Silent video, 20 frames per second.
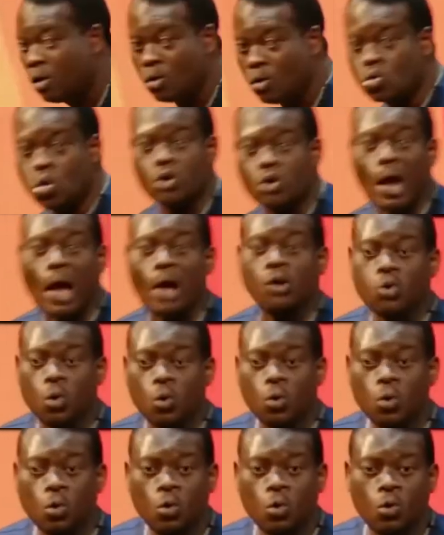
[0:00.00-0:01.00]
Ronaldo.
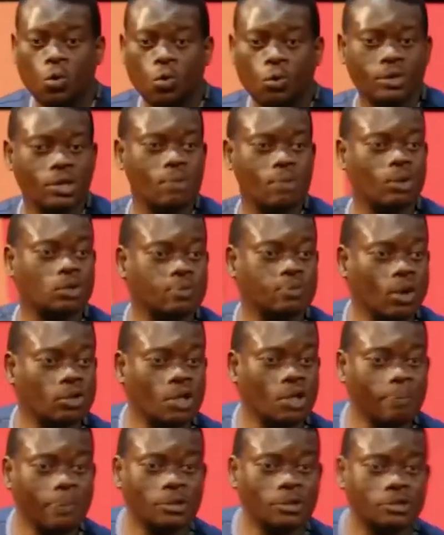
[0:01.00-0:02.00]
He must be on
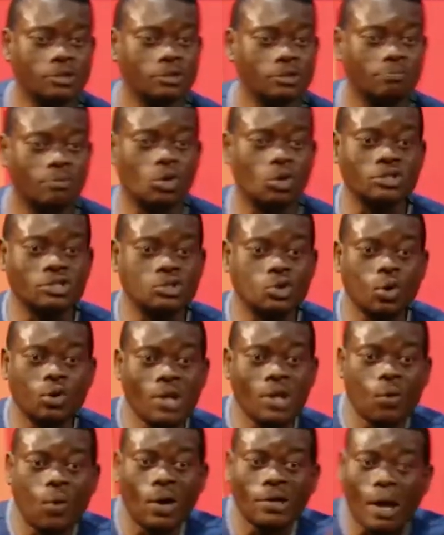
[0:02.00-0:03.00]
the pitch because he's the
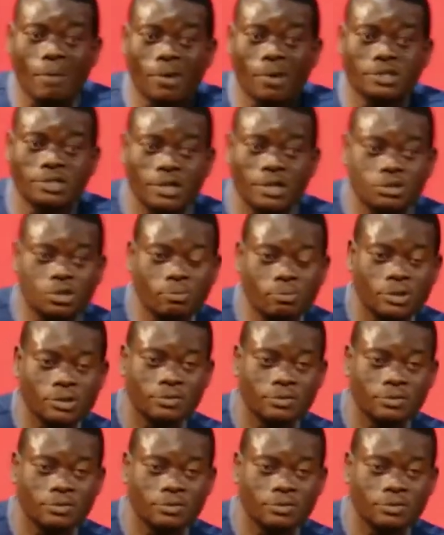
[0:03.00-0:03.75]
only one that makes sense to me.